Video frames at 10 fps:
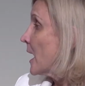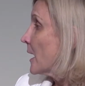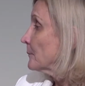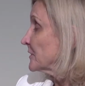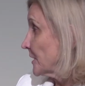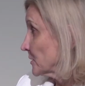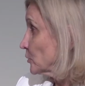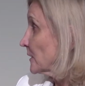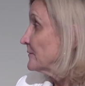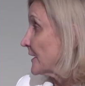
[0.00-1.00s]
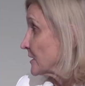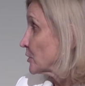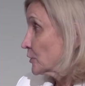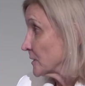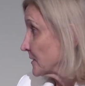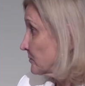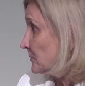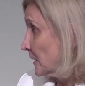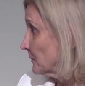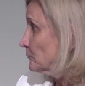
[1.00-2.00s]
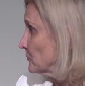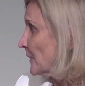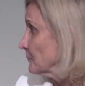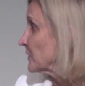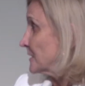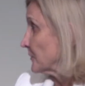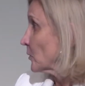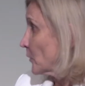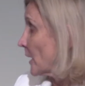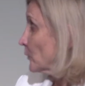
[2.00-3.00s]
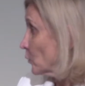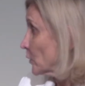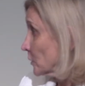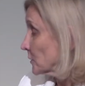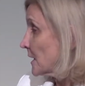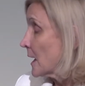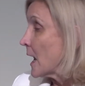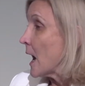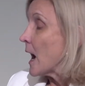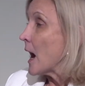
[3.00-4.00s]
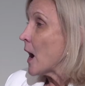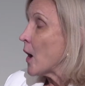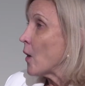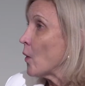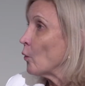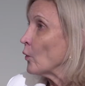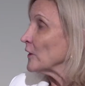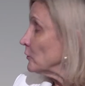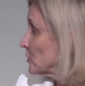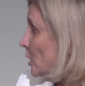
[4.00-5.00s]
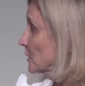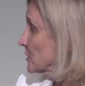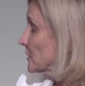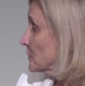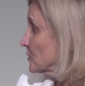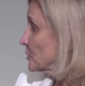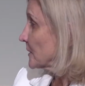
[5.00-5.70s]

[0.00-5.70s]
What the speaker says: potential investors, companies from around the world. Yeah. When you talk to those